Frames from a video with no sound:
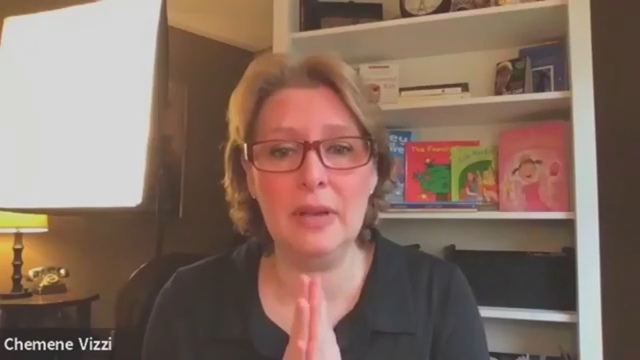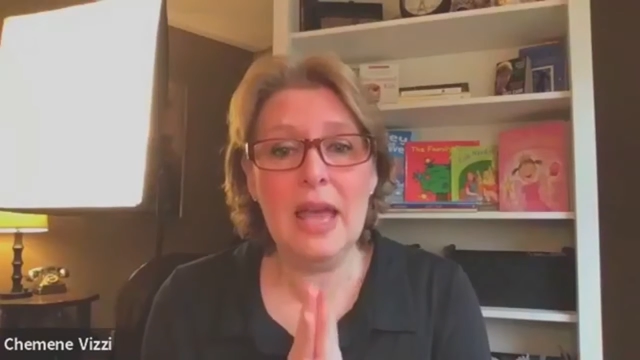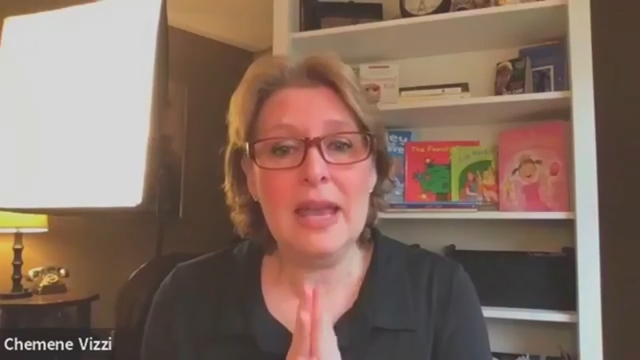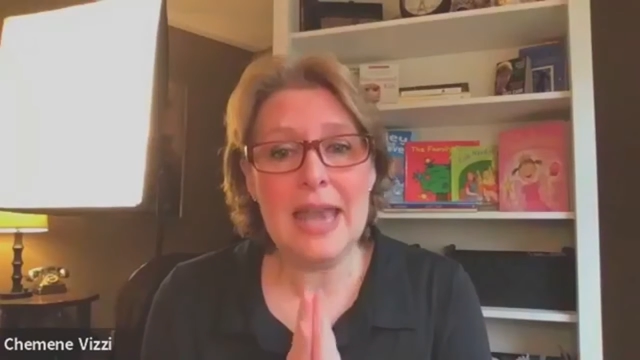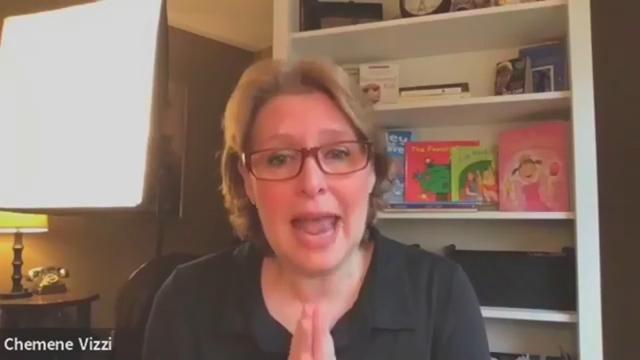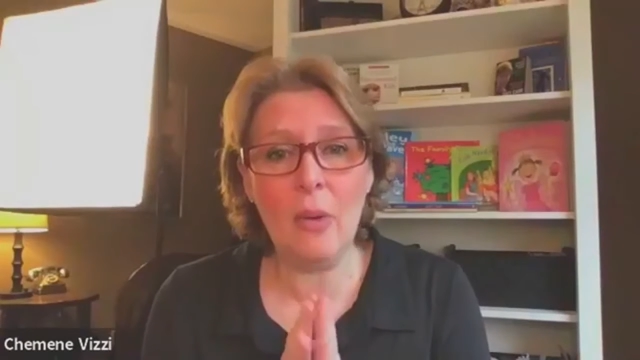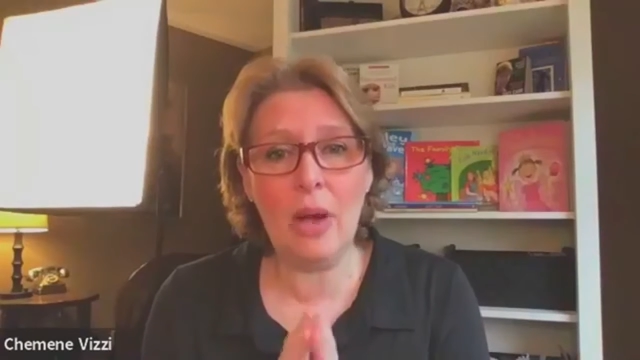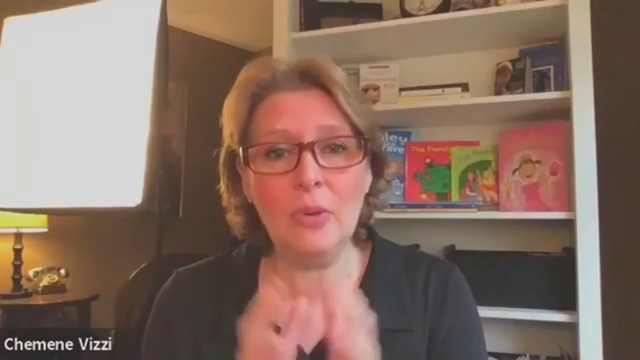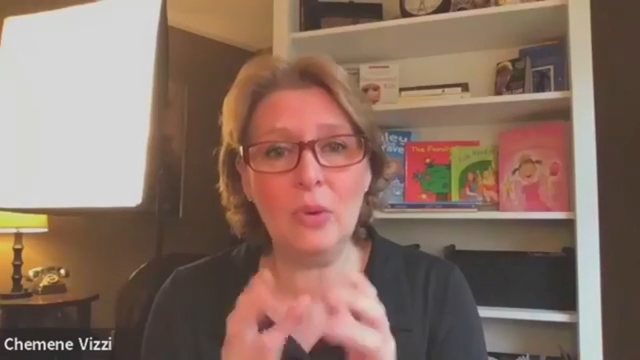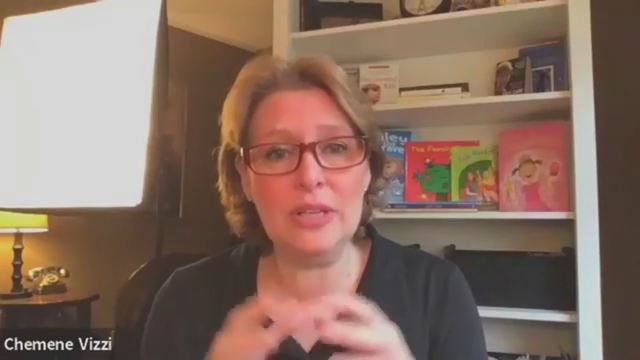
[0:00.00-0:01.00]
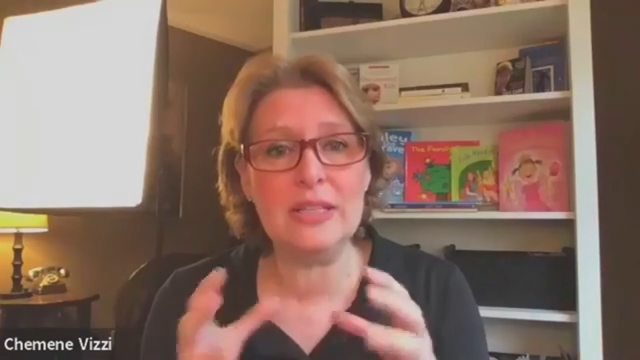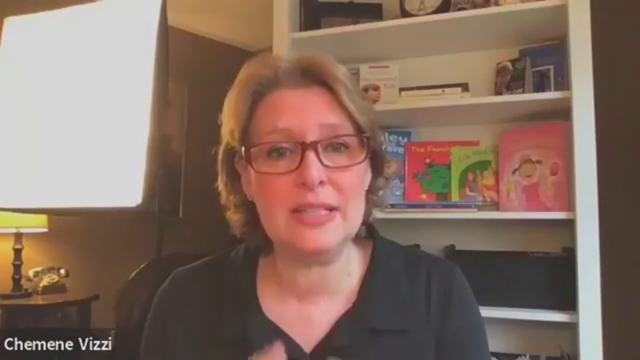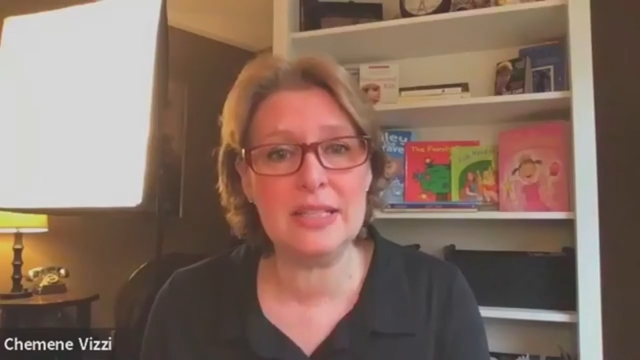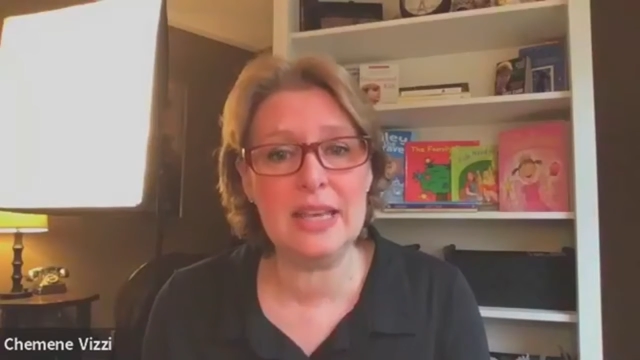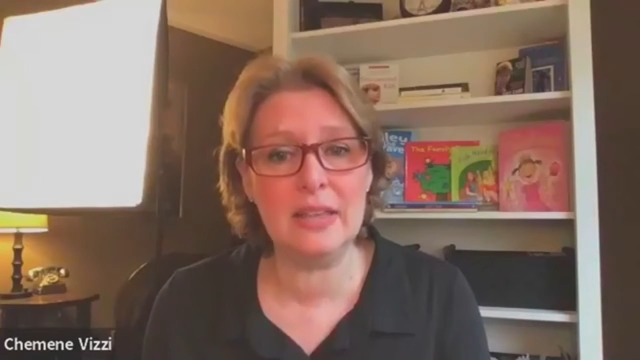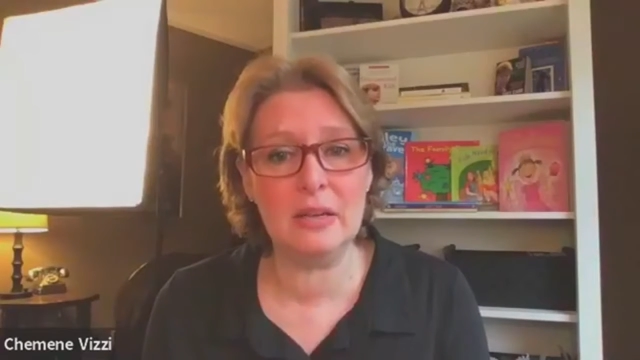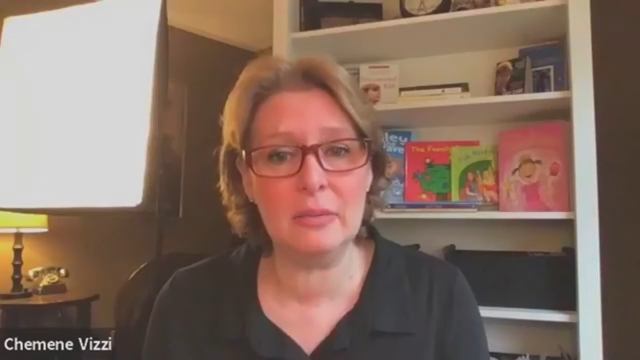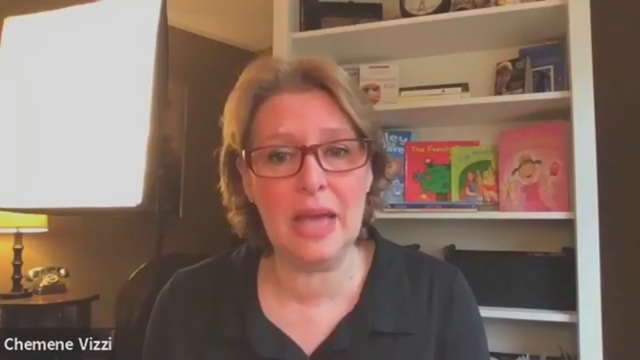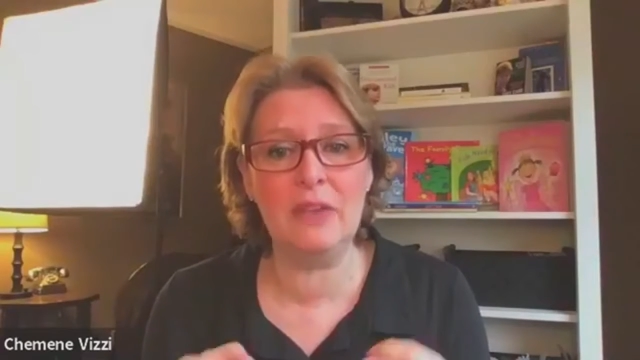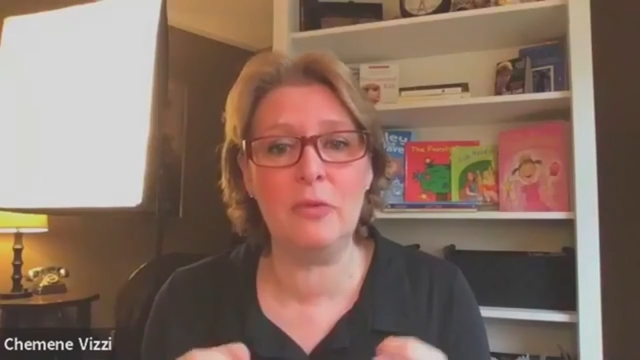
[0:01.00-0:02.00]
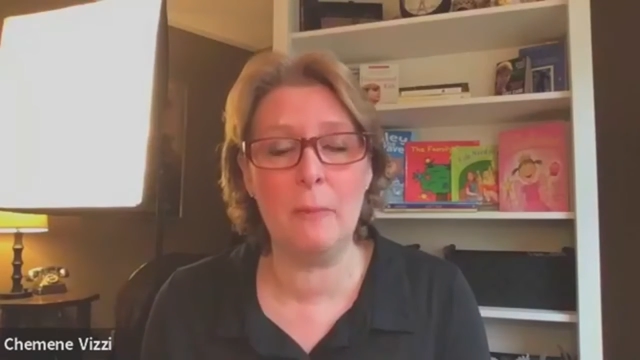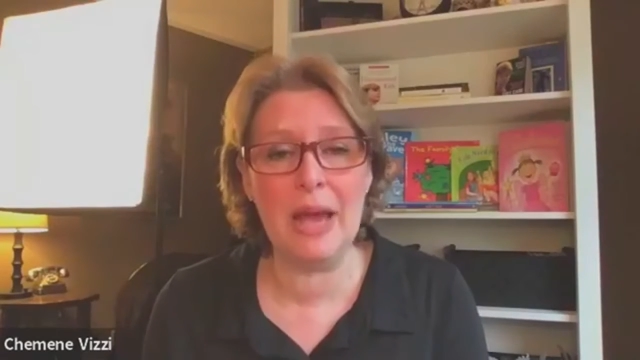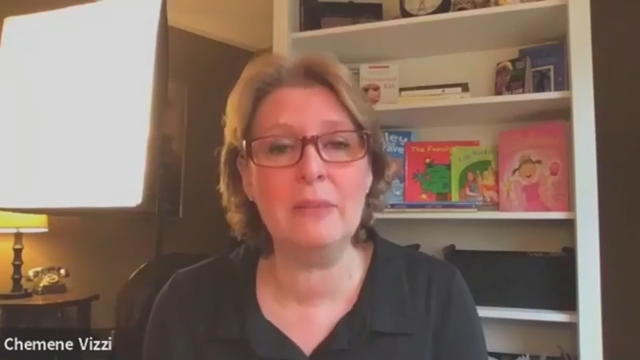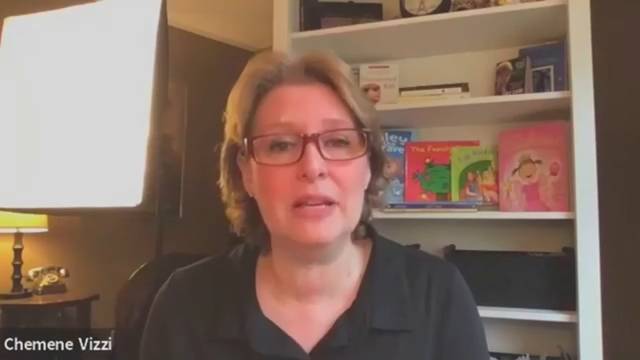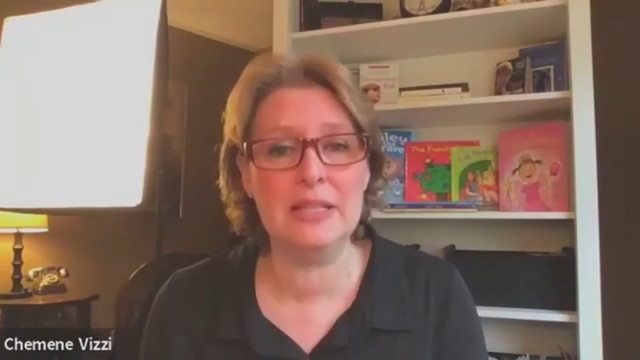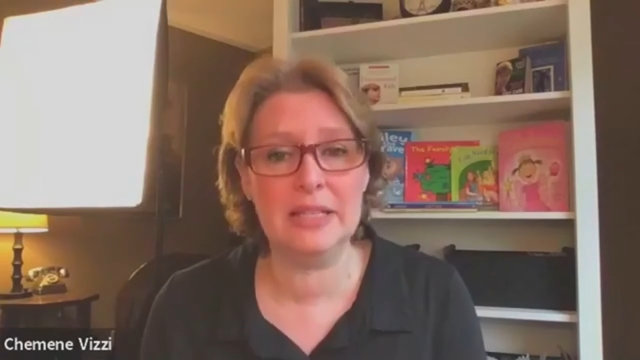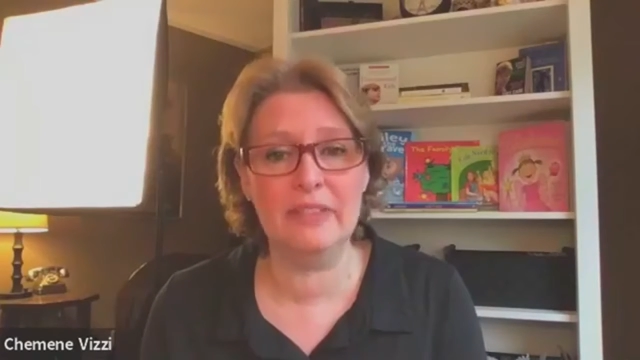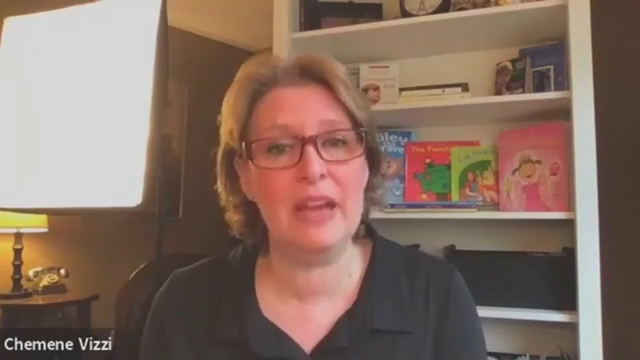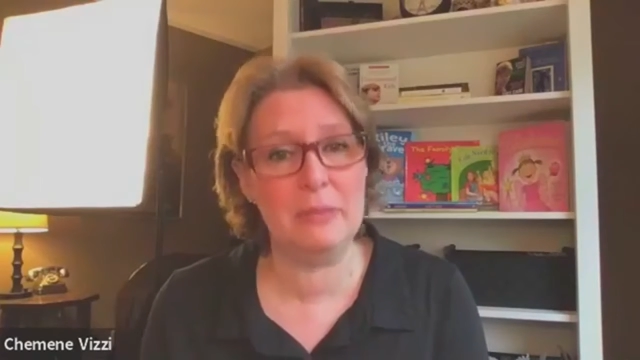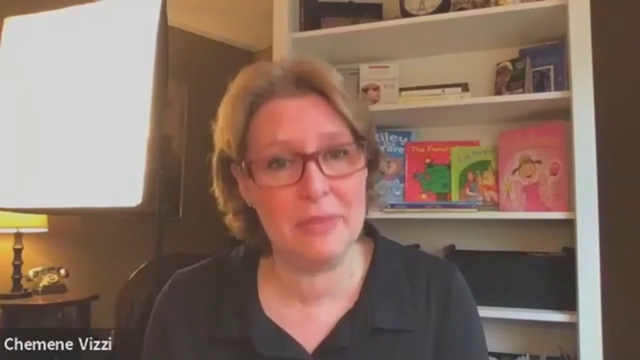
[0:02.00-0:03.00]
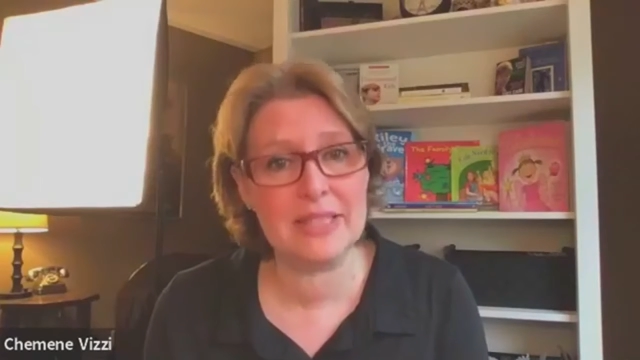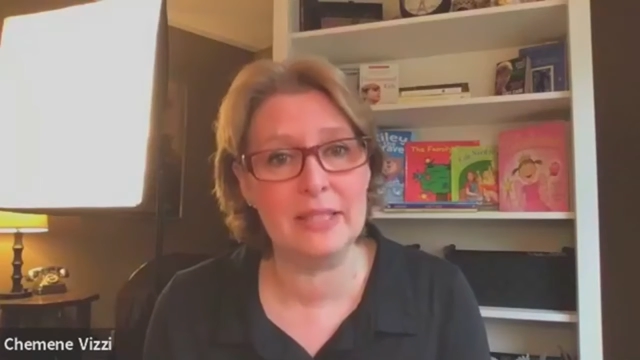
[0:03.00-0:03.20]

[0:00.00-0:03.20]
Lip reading: Now I'm going to see them and remind myself I missed them.